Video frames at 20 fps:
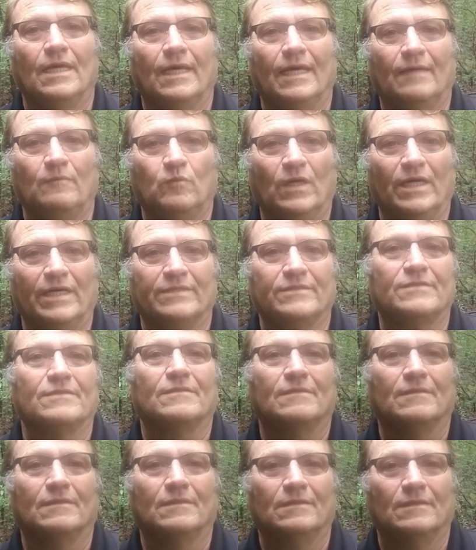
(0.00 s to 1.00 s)
head
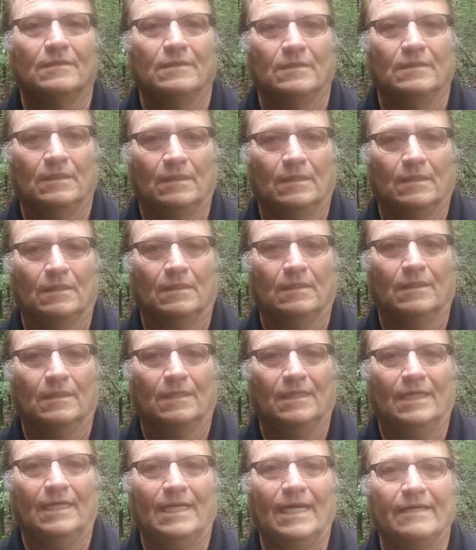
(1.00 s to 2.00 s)
west,
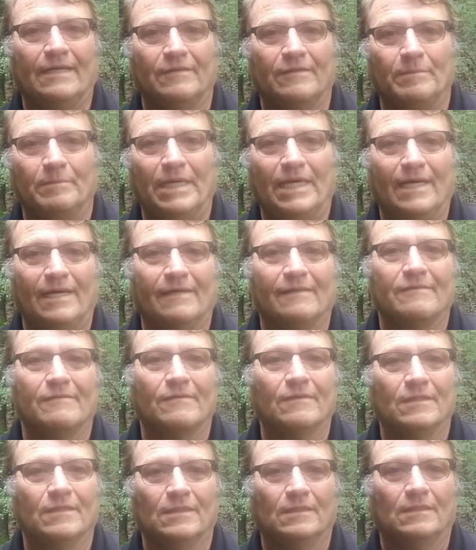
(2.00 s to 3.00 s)
get out of the path.